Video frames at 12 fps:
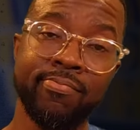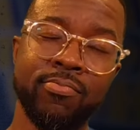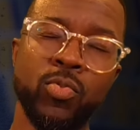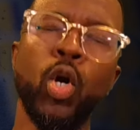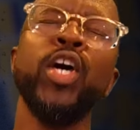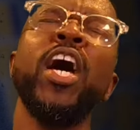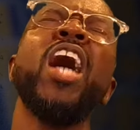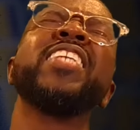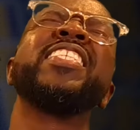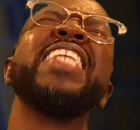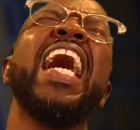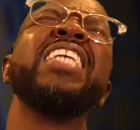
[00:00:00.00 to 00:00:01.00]
New York,
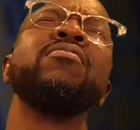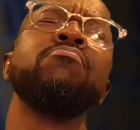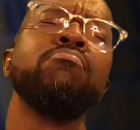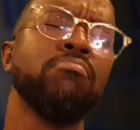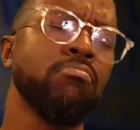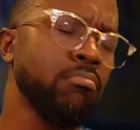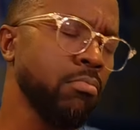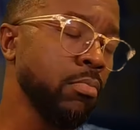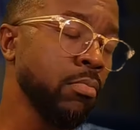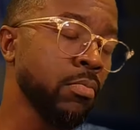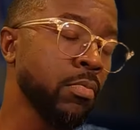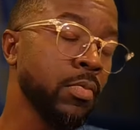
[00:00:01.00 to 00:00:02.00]
son.
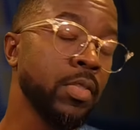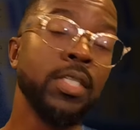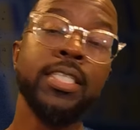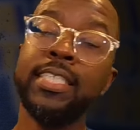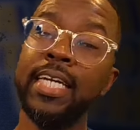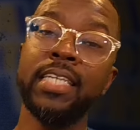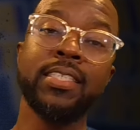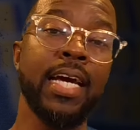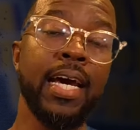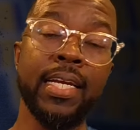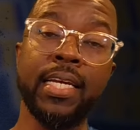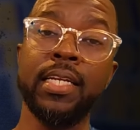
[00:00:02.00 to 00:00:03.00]
Jets
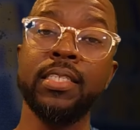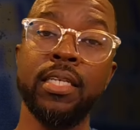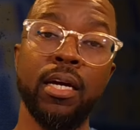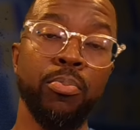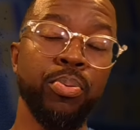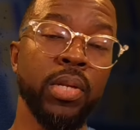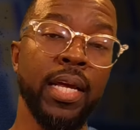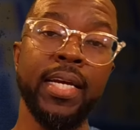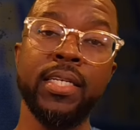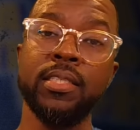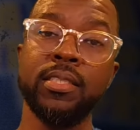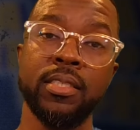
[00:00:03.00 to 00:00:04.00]
got to get it done,
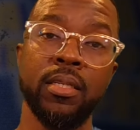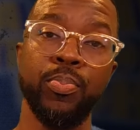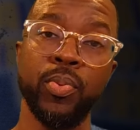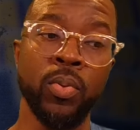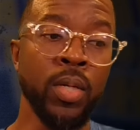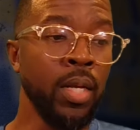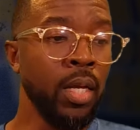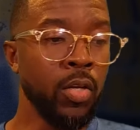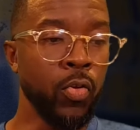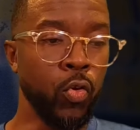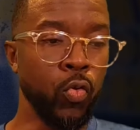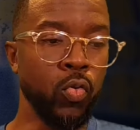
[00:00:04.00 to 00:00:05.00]
plain and simple.
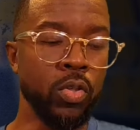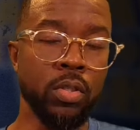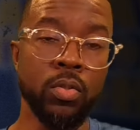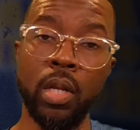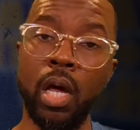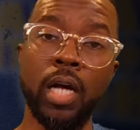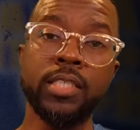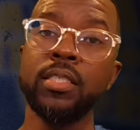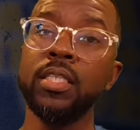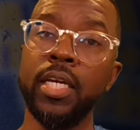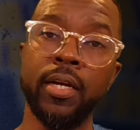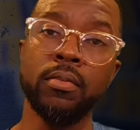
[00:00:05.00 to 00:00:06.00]
You lost a
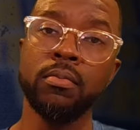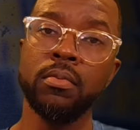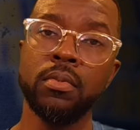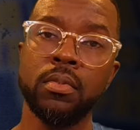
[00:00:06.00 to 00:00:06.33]
year.